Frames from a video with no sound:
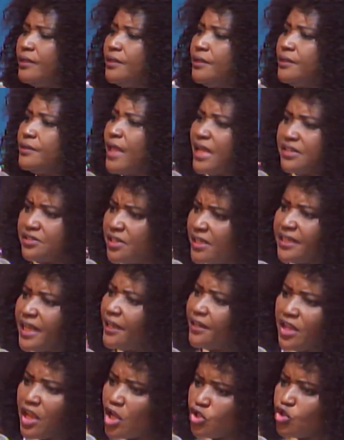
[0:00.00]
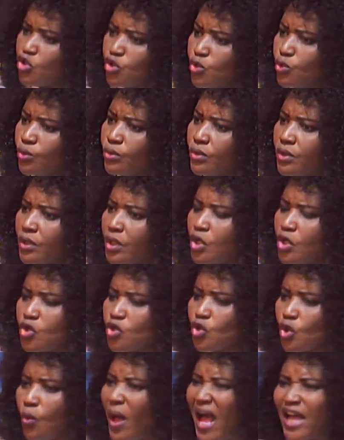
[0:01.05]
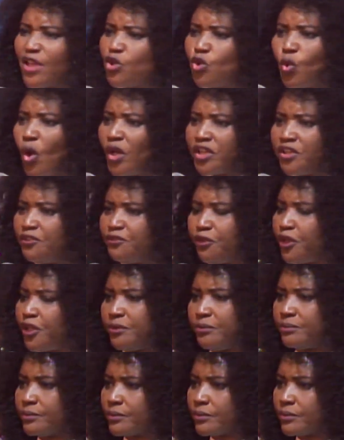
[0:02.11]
that Satan hates you. So, why are you working for him?